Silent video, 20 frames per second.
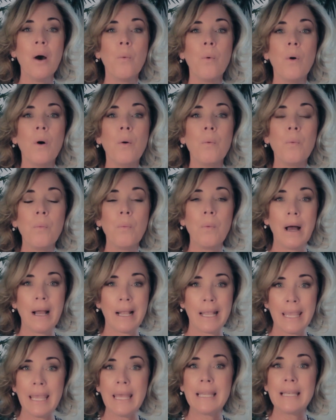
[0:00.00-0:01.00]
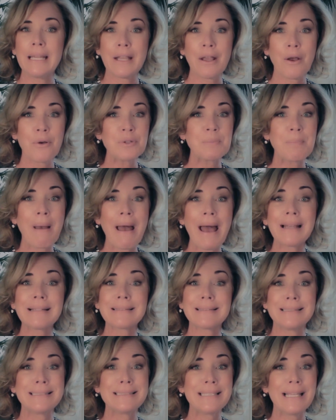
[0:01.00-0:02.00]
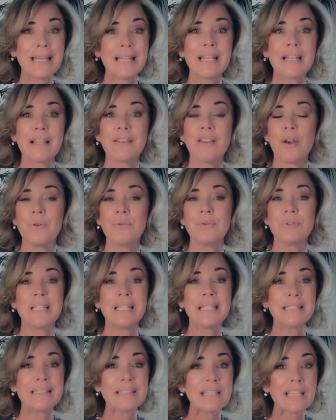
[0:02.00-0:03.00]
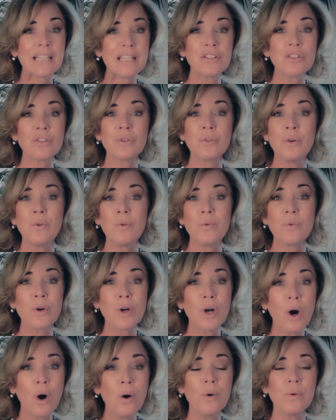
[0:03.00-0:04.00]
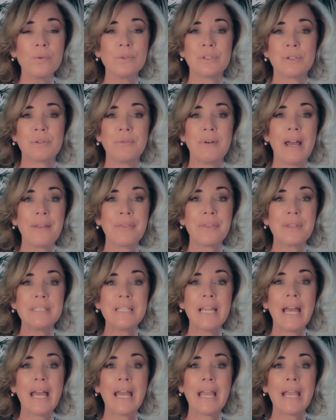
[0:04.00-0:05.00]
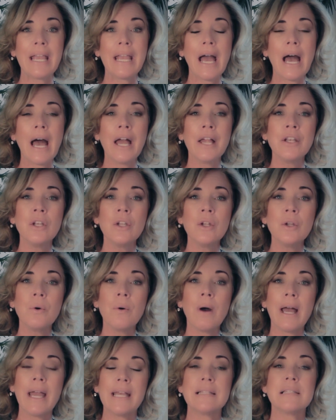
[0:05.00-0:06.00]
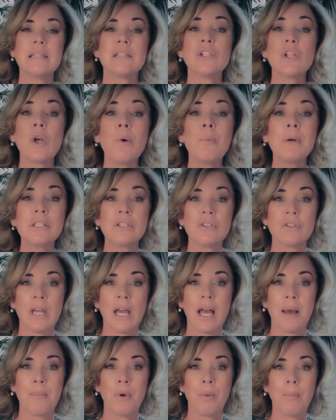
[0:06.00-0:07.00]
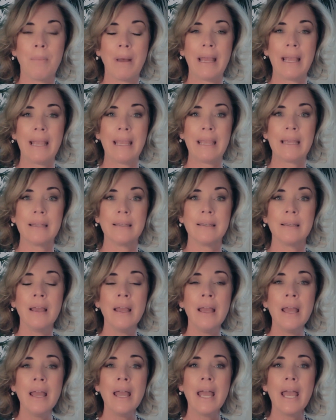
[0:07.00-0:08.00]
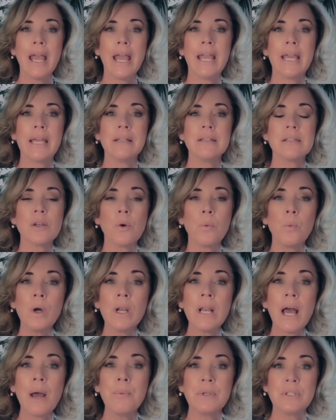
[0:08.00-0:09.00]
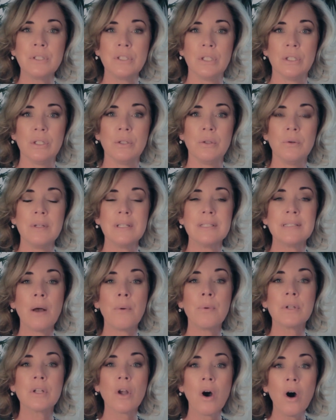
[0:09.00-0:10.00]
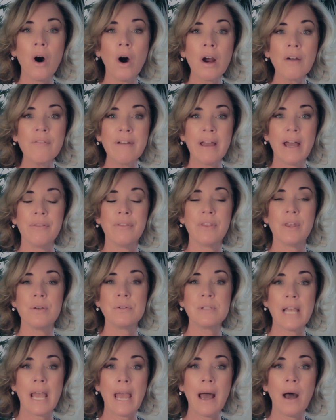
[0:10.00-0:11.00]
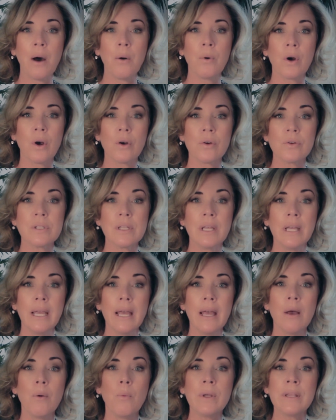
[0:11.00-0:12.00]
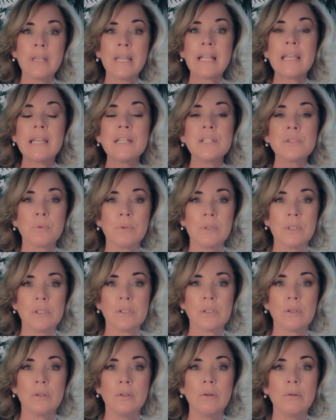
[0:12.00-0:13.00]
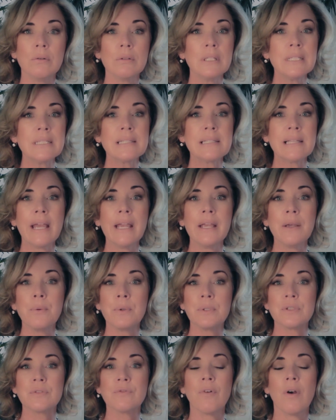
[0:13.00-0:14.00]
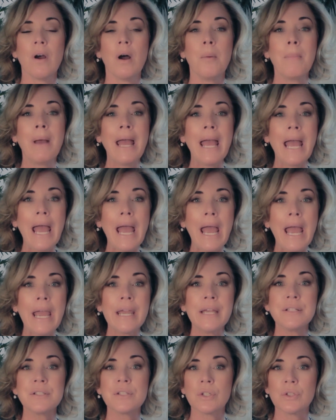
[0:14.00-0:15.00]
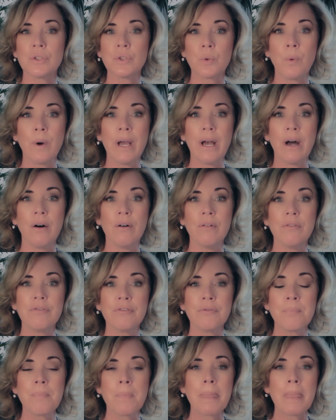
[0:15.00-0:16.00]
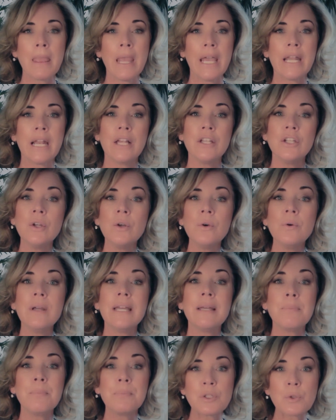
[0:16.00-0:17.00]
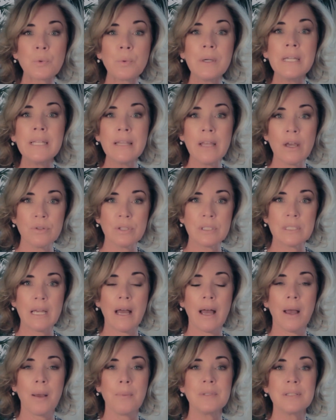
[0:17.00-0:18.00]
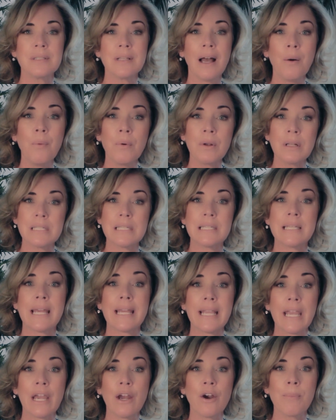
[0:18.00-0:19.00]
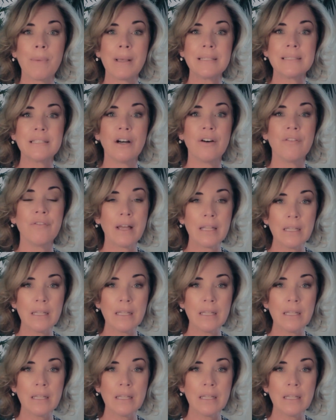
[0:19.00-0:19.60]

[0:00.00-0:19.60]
Well, again, it goes back to setting those intentional goals throughout the day. I knew I had so much time on my hand. And so what I would do is I would carve out those hours when the kids were in school. Let's say it was from 8 to 12. And I knew in between those times, I wanted to take care of myself.